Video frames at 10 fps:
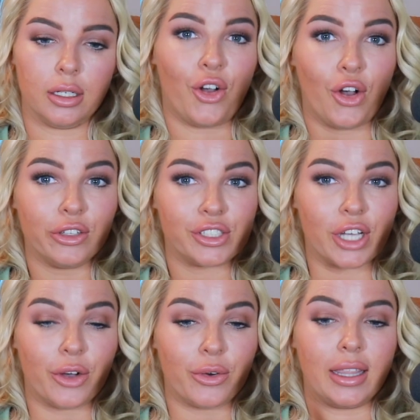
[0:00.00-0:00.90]

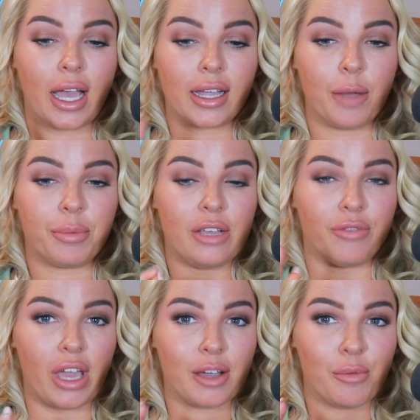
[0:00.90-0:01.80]
Also, that company
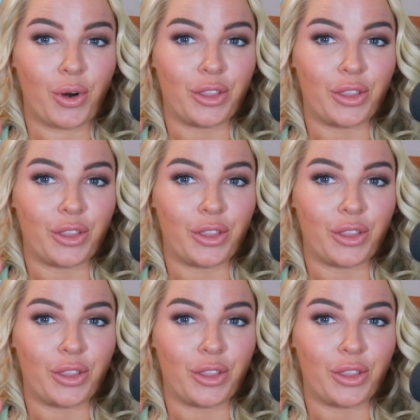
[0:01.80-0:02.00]
Vegamore,